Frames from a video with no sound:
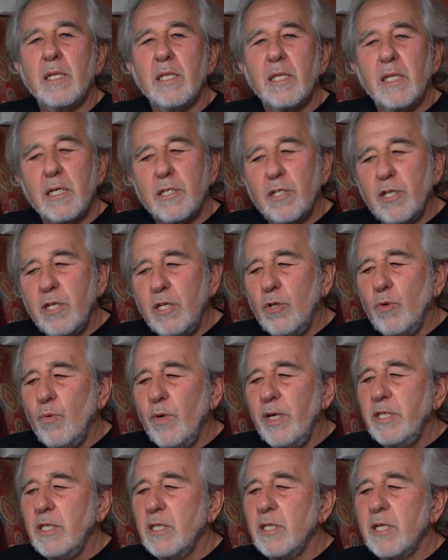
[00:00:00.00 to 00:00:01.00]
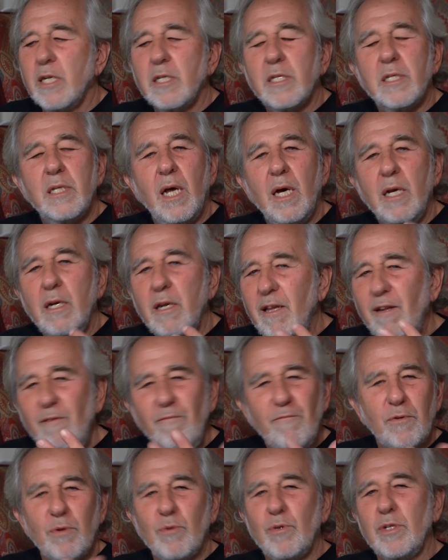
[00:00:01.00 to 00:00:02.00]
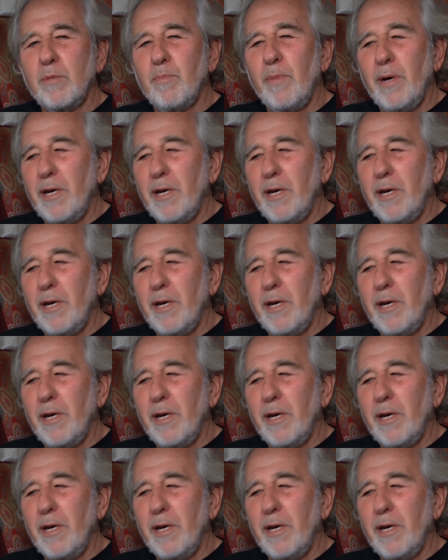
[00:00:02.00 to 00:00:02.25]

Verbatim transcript: The situation that is not influenced